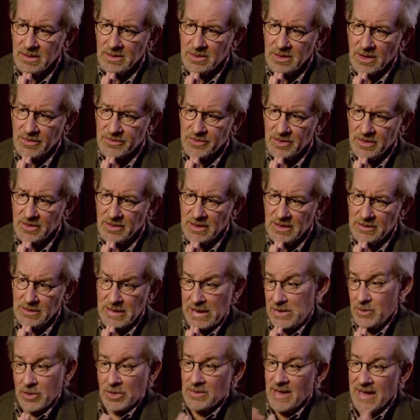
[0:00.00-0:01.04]
Just
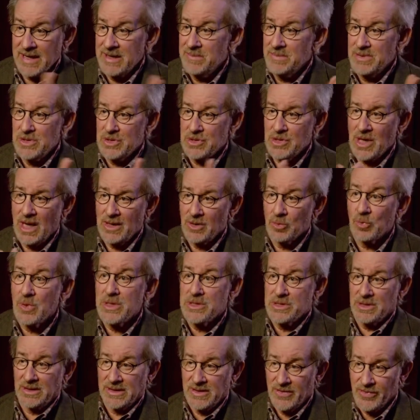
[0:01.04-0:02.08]
it looked like it had been shot
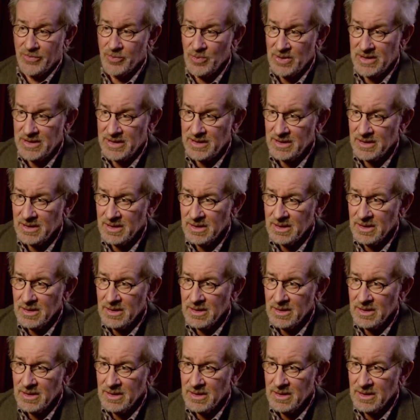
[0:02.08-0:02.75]
originally in 3D.